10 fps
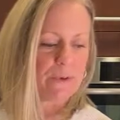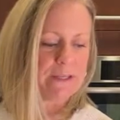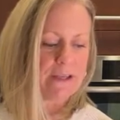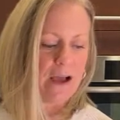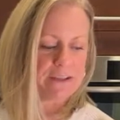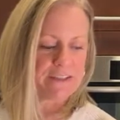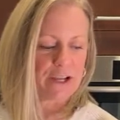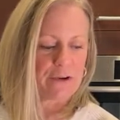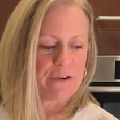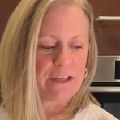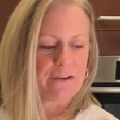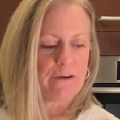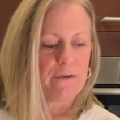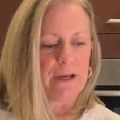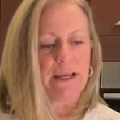content creator,
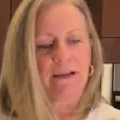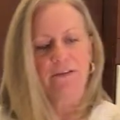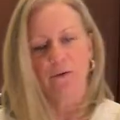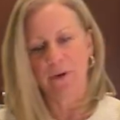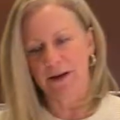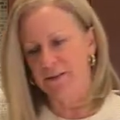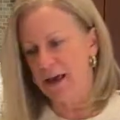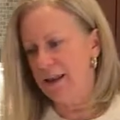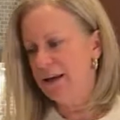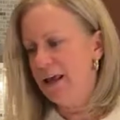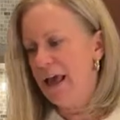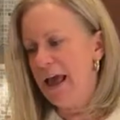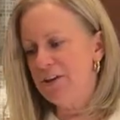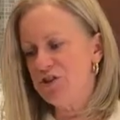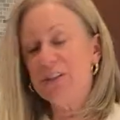oh, I got a little wet on that.
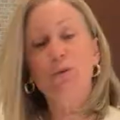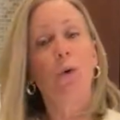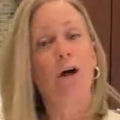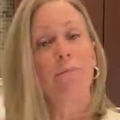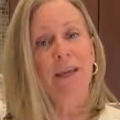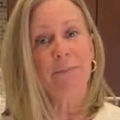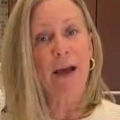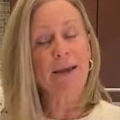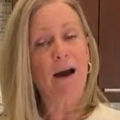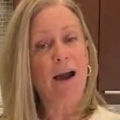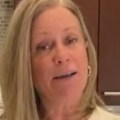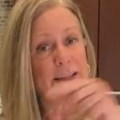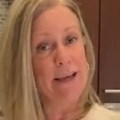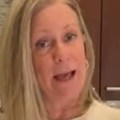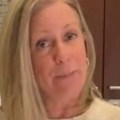And she's Well Made by
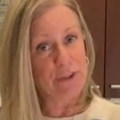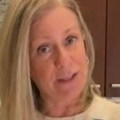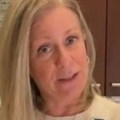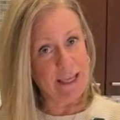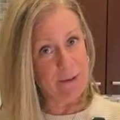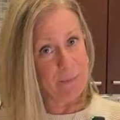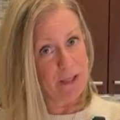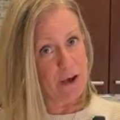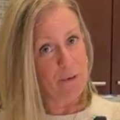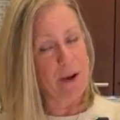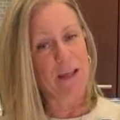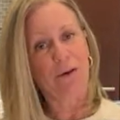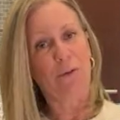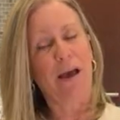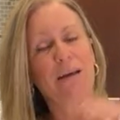Kylie. I put the link below, by the
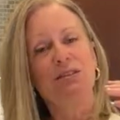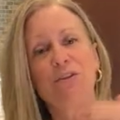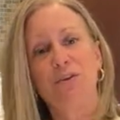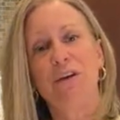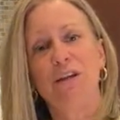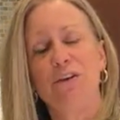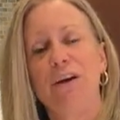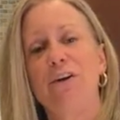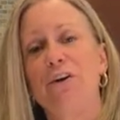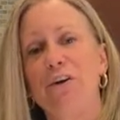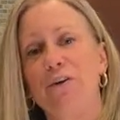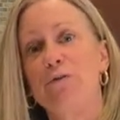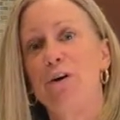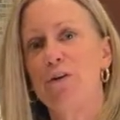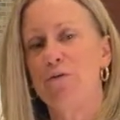way, so you can look at
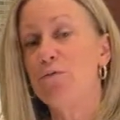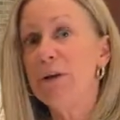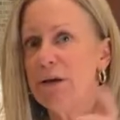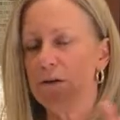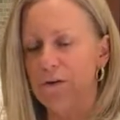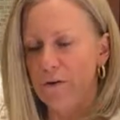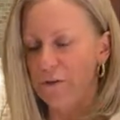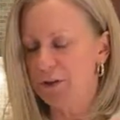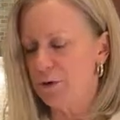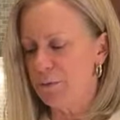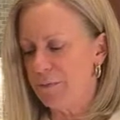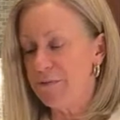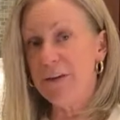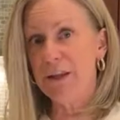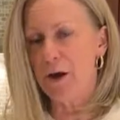her reel, her little
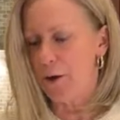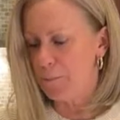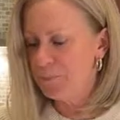video.